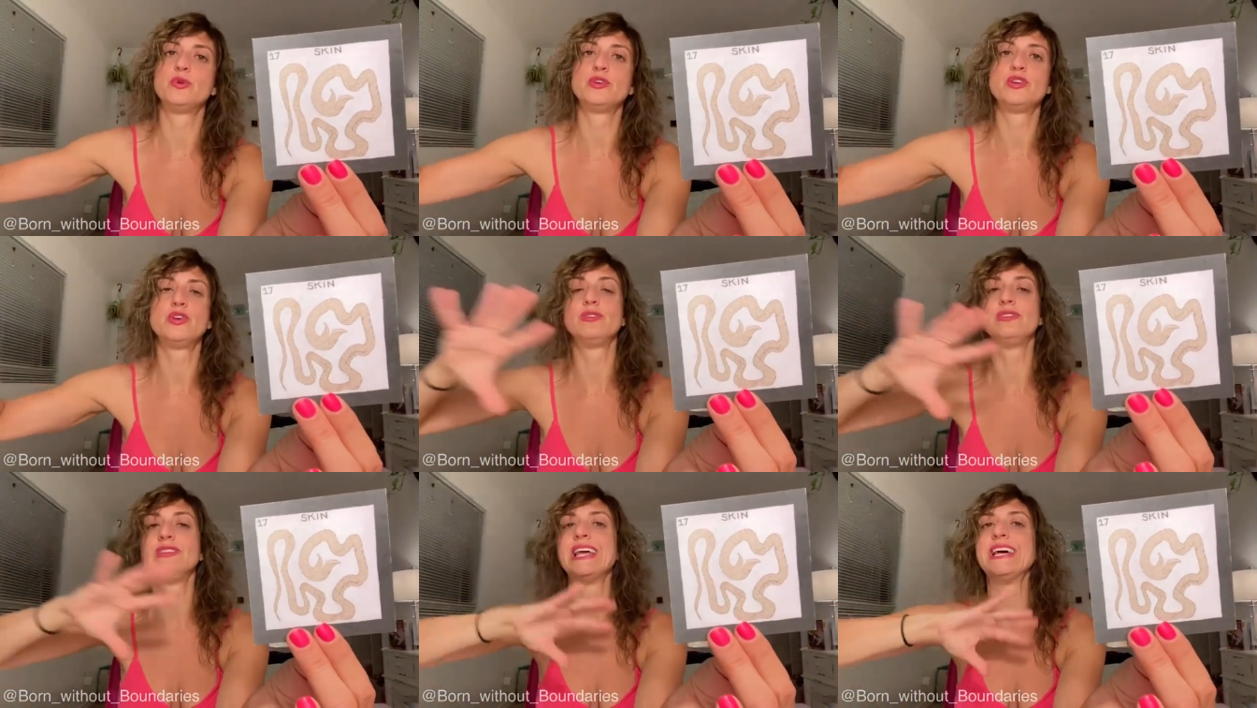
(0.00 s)

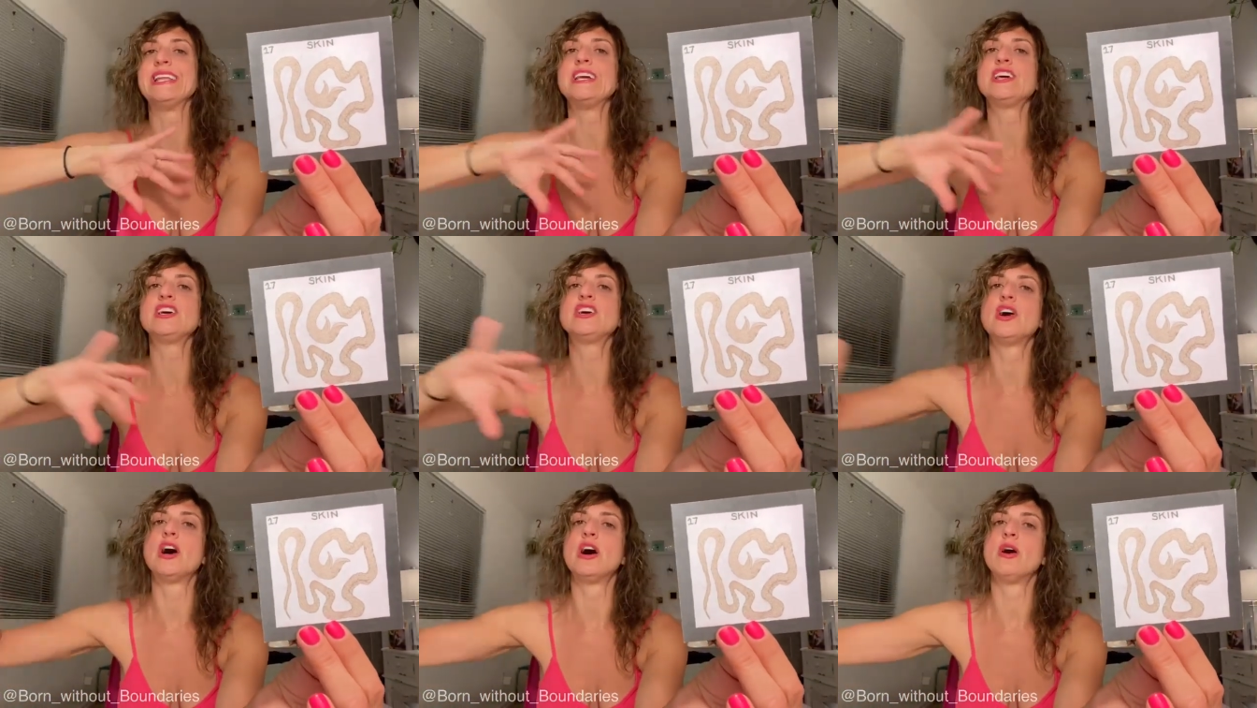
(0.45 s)
You're
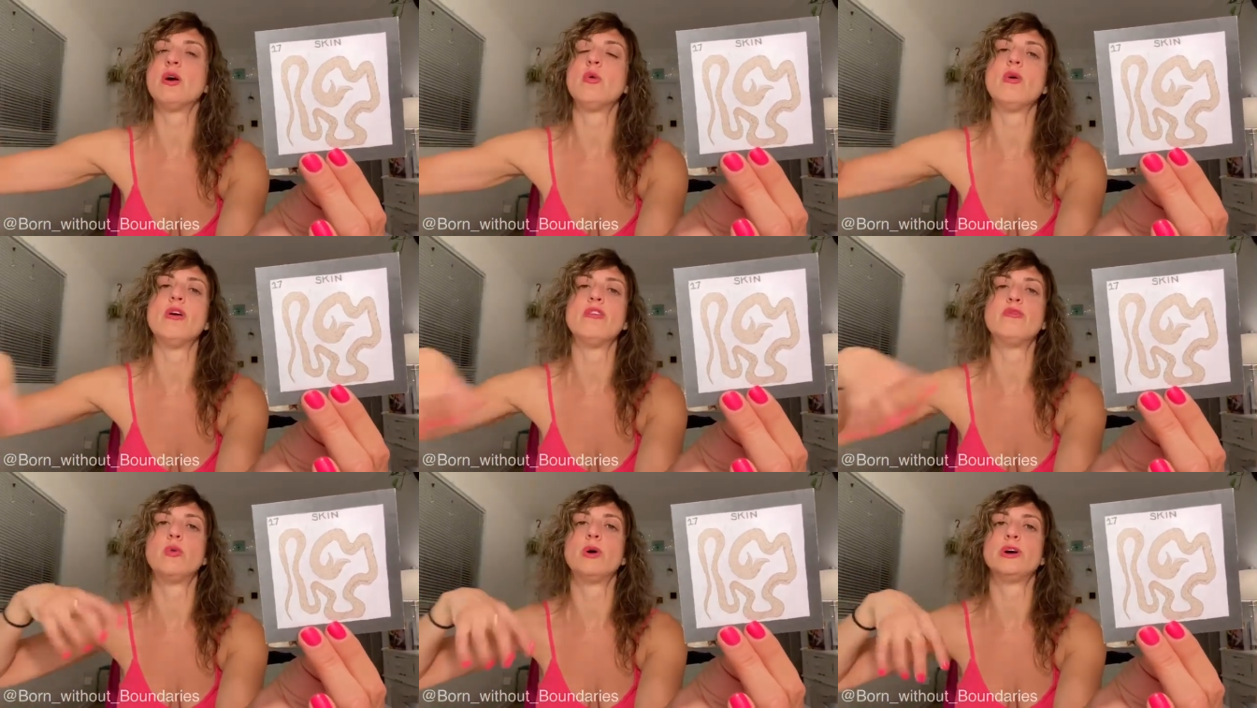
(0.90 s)
letting go
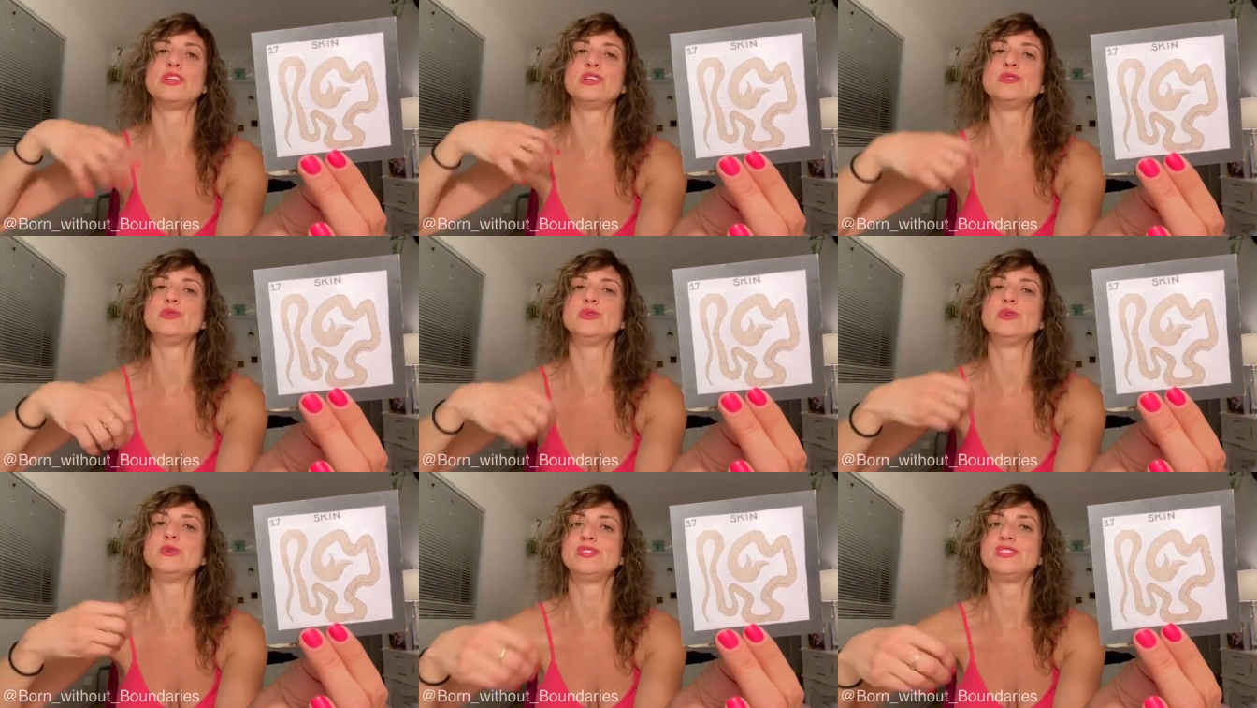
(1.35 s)
of what you
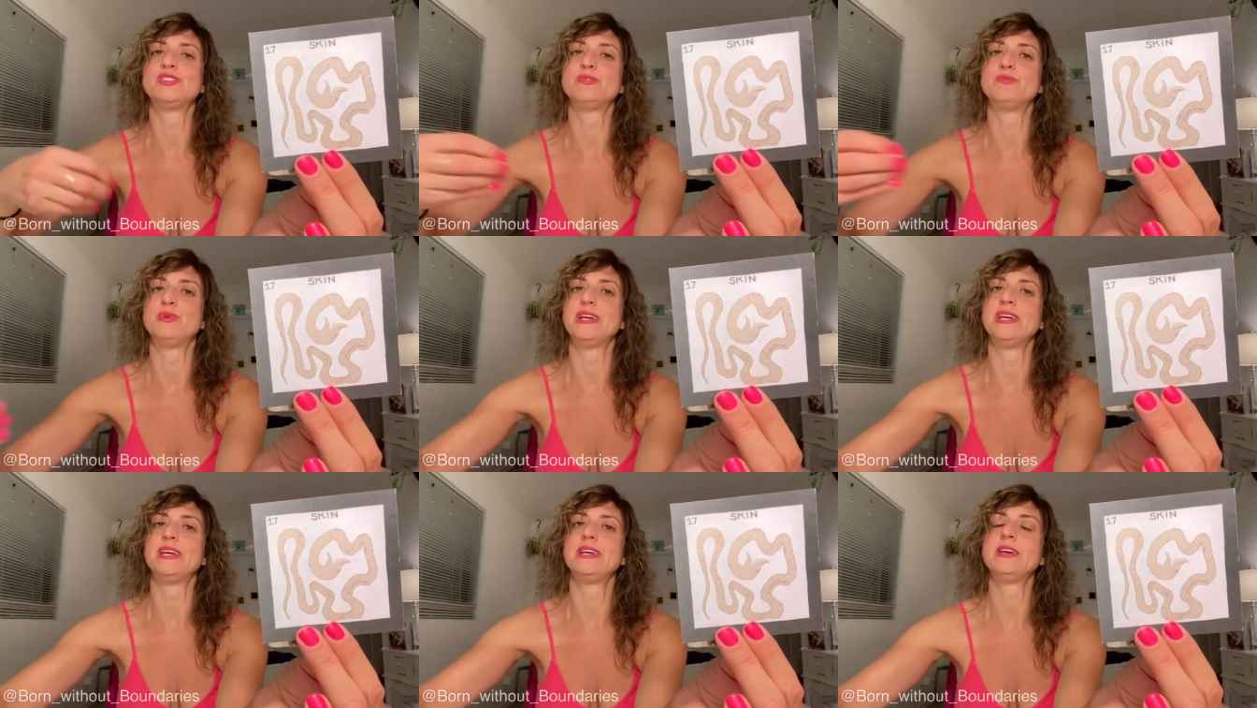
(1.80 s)
used to
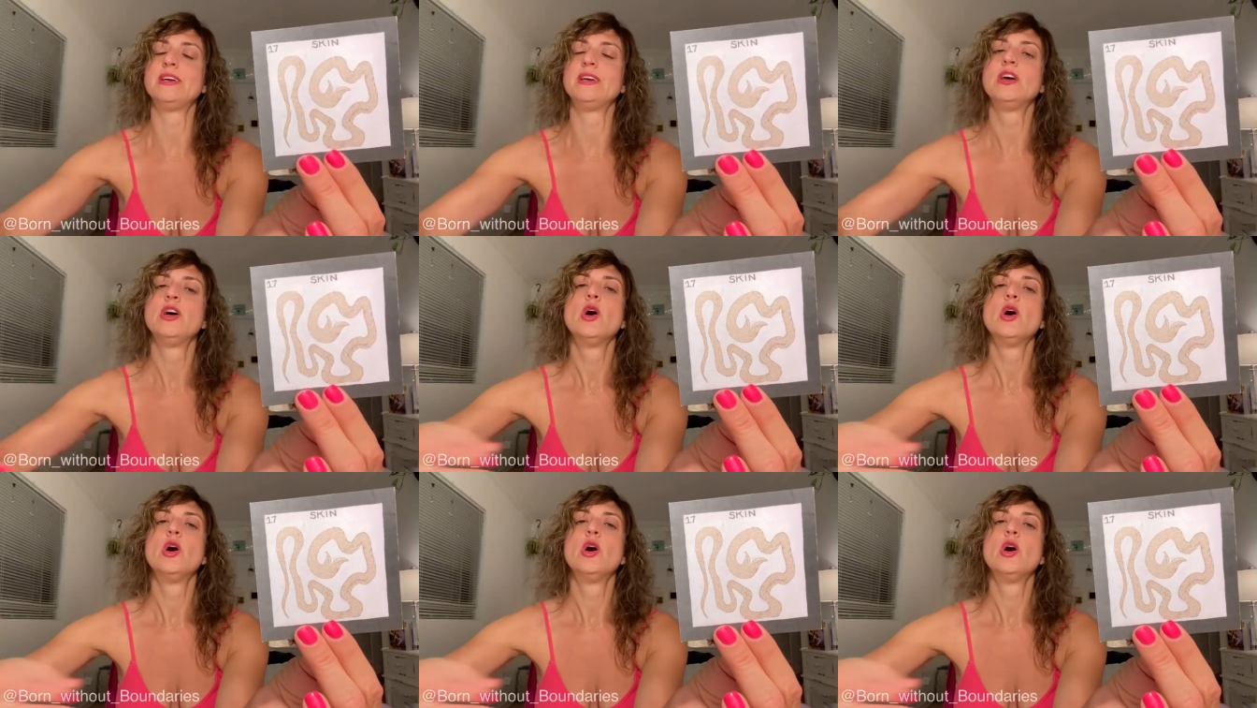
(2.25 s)
be,